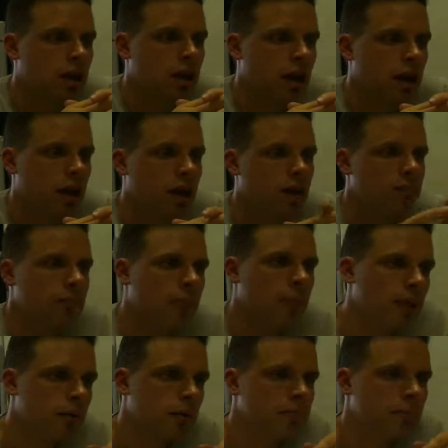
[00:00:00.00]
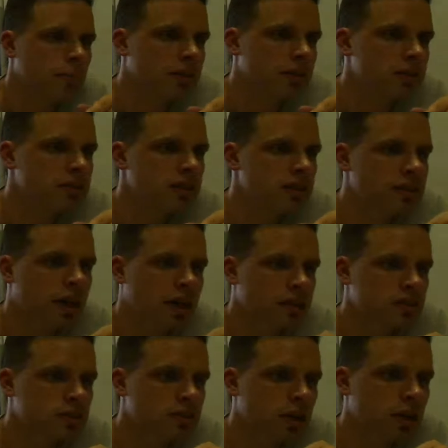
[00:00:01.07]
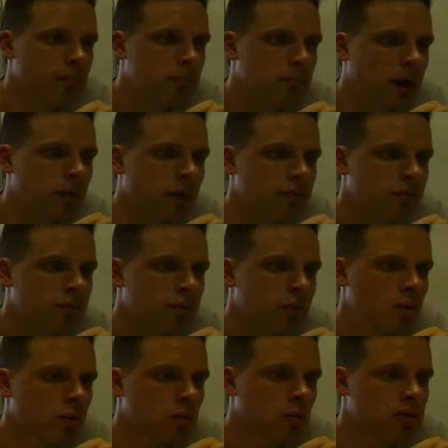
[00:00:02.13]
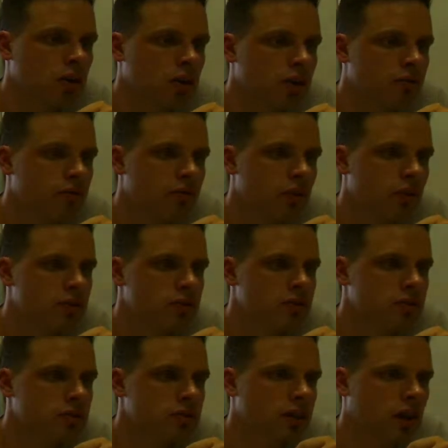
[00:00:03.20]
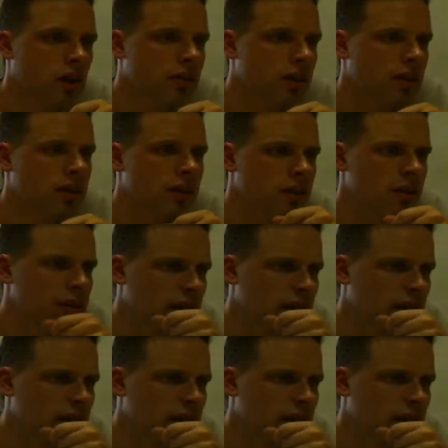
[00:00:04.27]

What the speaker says: But this syntax above was kind of first, I think,